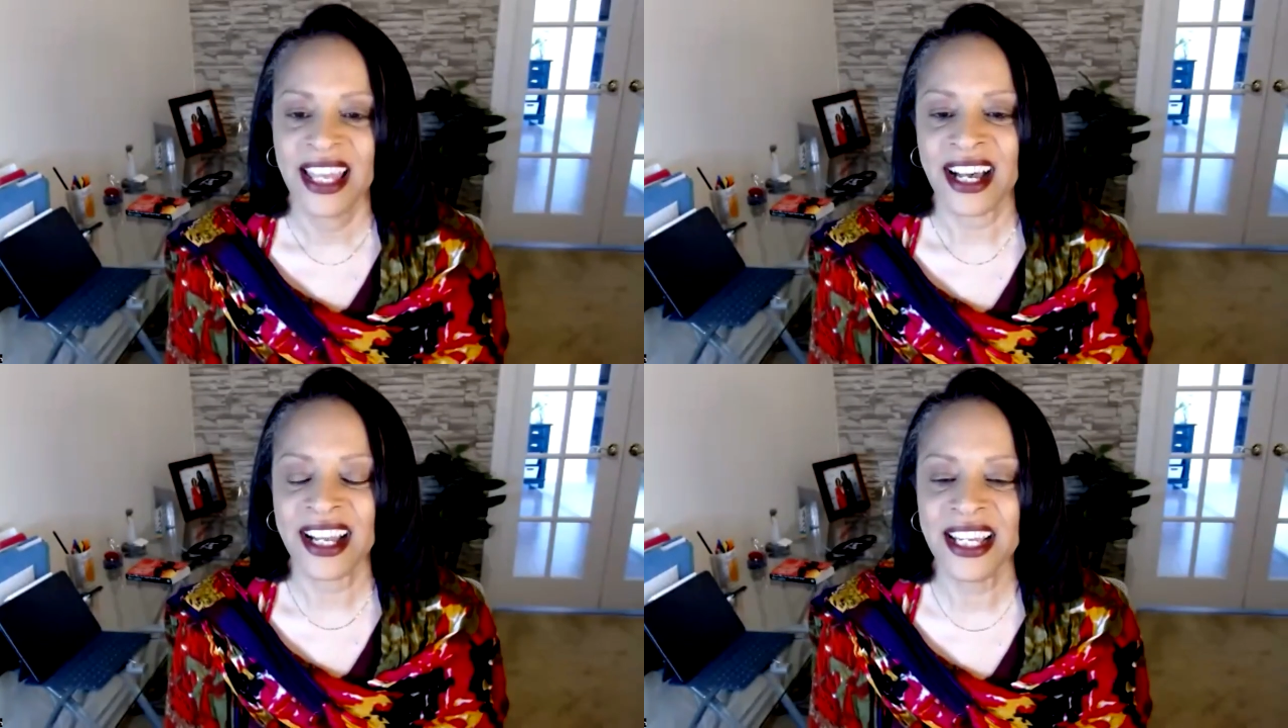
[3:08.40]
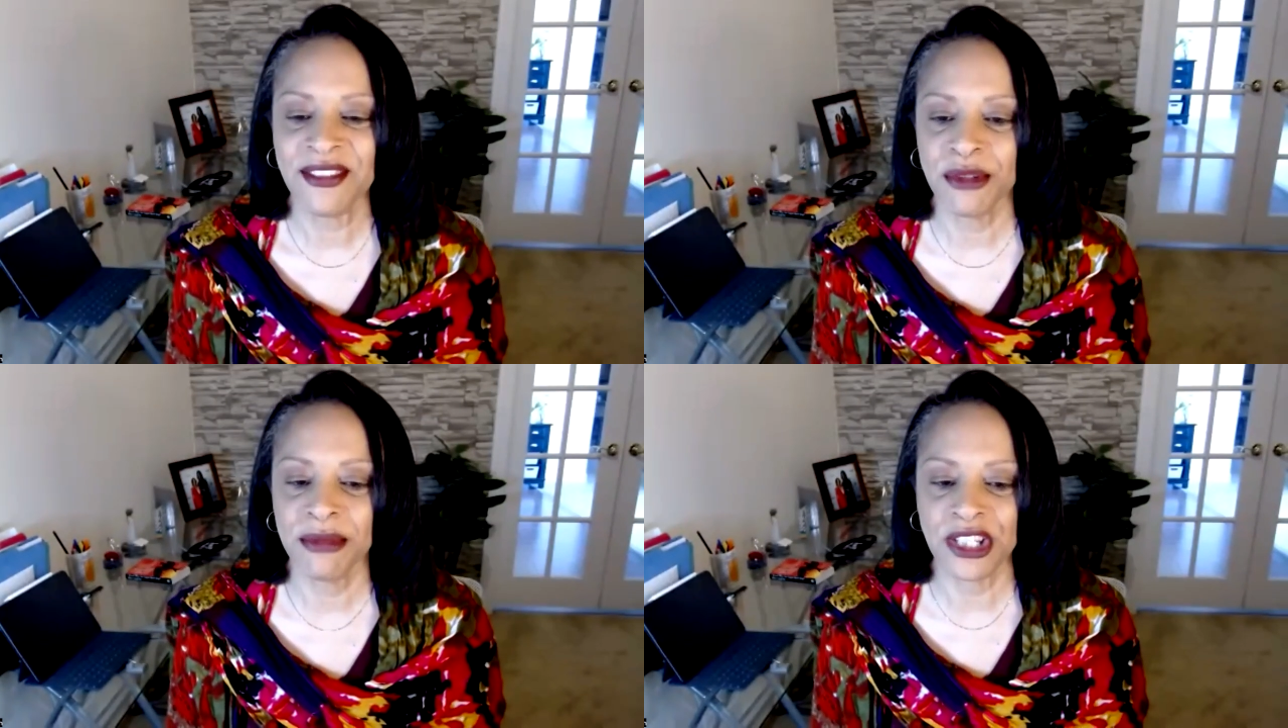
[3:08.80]
I have
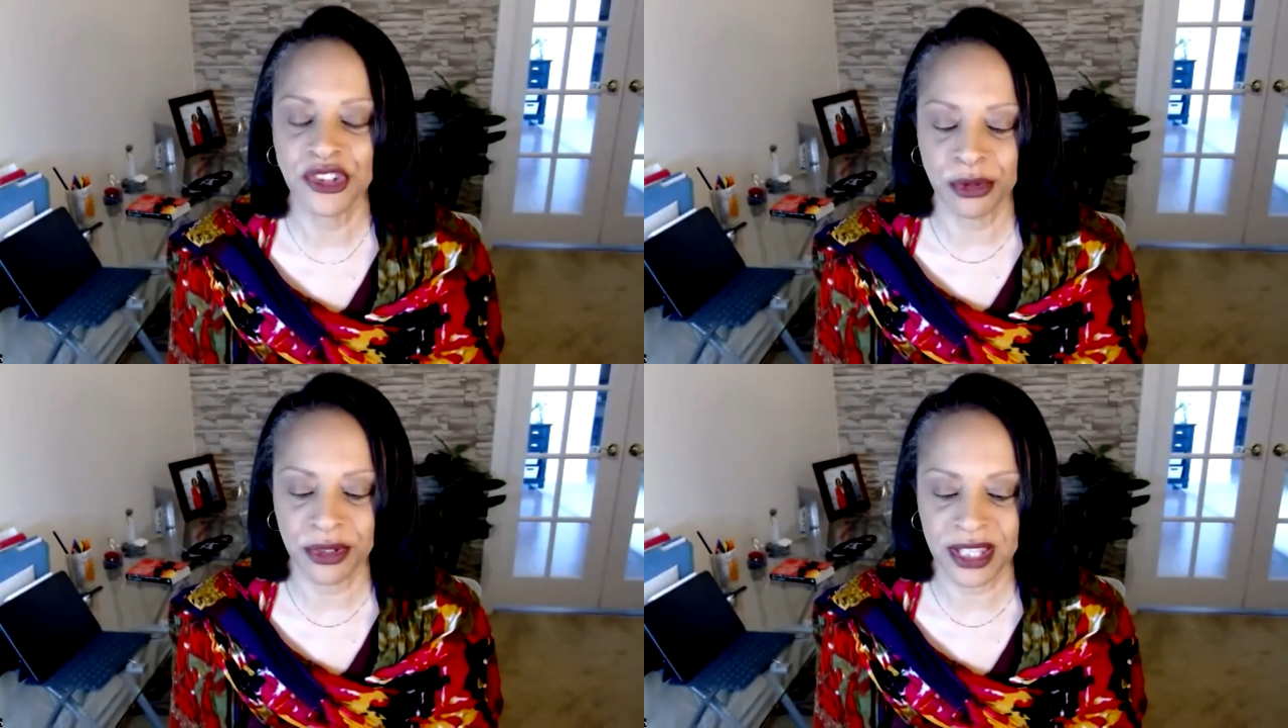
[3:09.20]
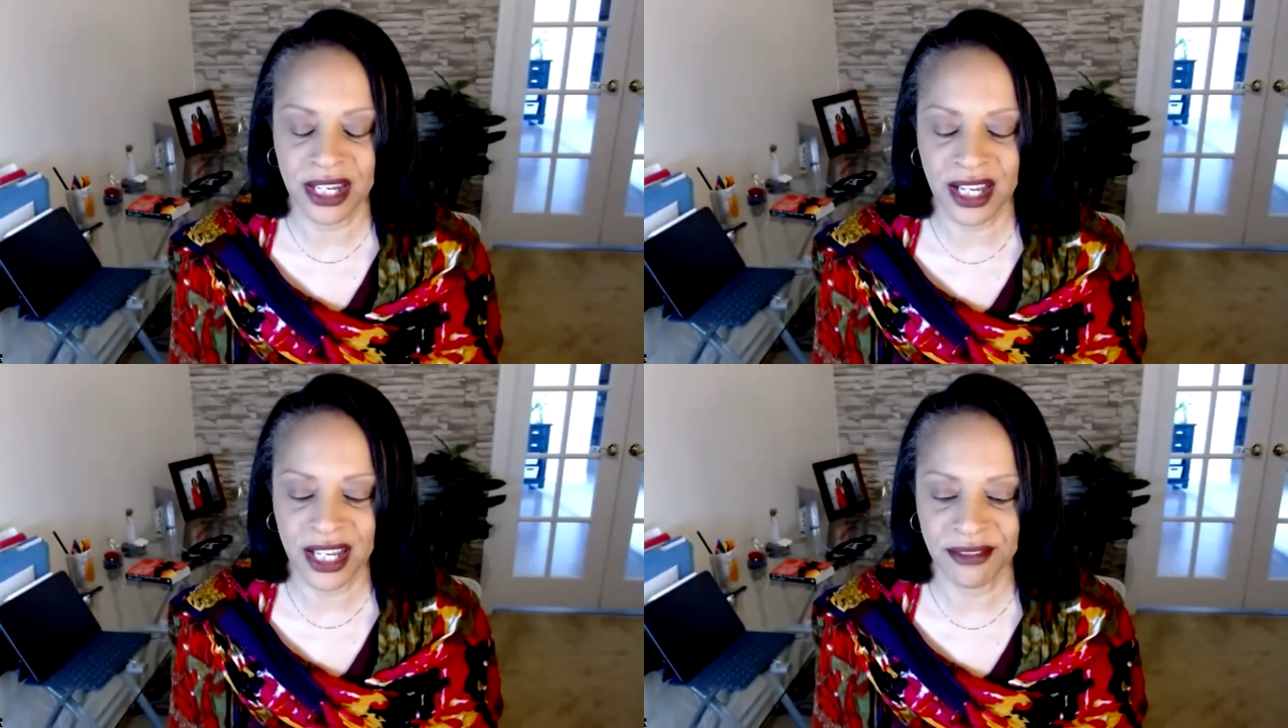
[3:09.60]
to make sure that
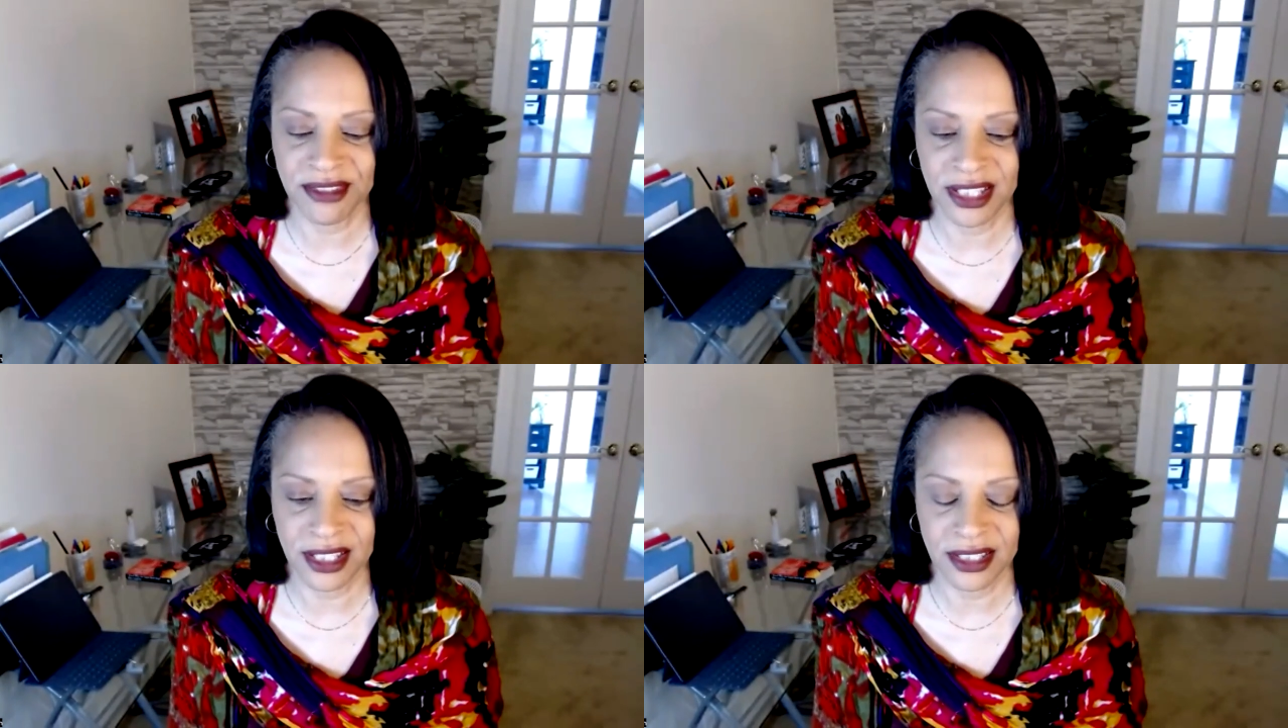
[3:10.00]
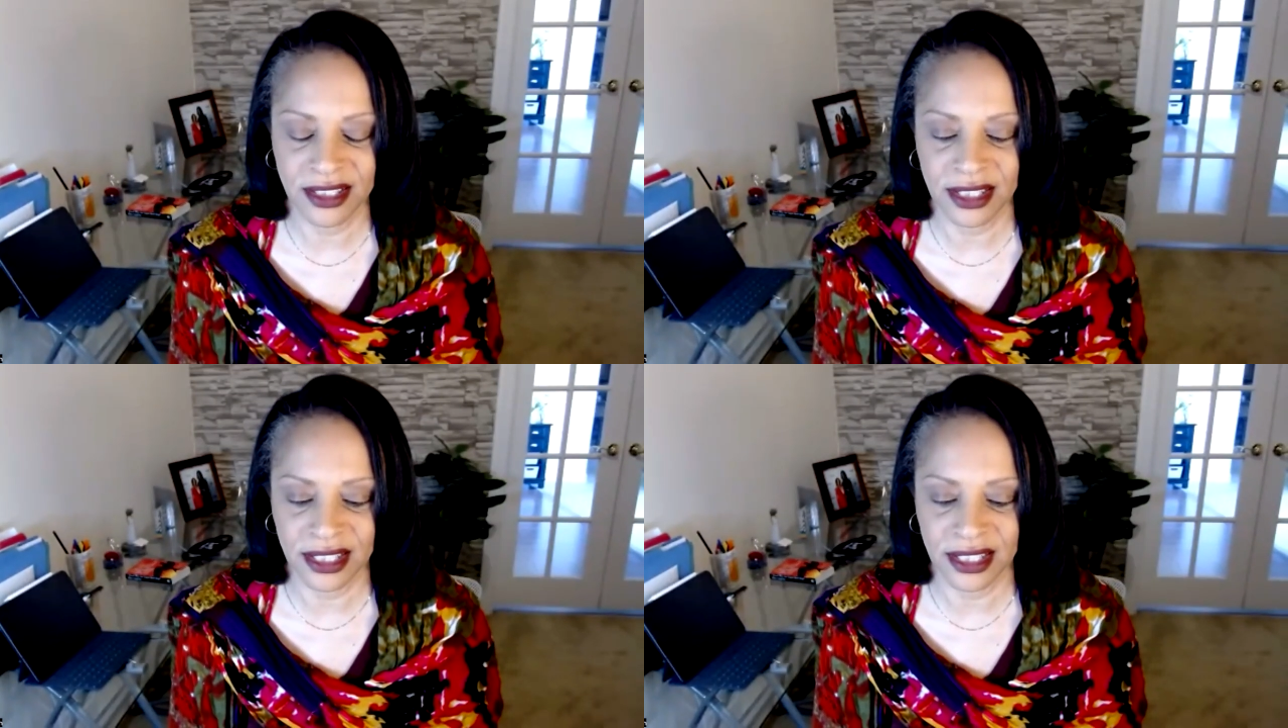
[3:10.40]
I have done